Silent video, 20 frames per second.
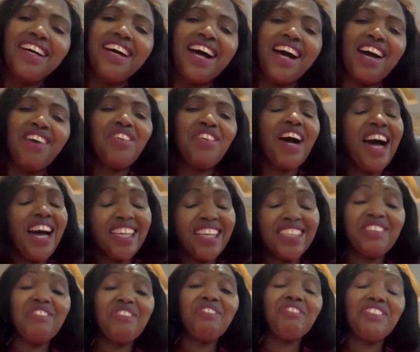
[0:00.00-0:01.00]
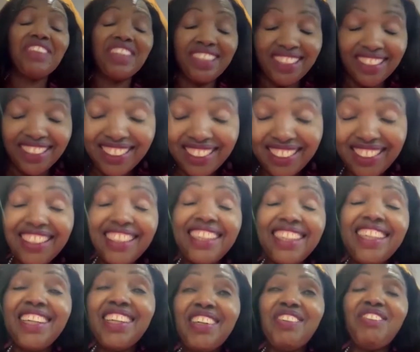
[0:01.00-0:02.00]
I've had many,
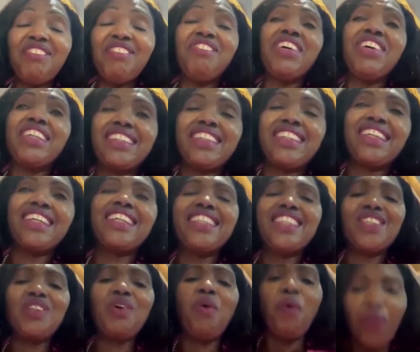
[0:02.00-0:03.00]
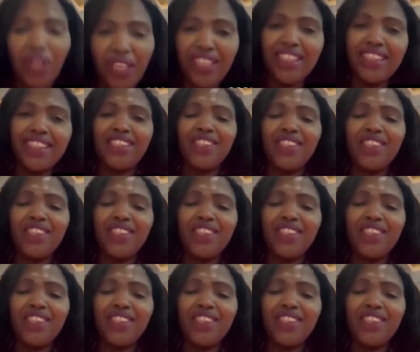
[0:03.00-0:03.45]
but it's when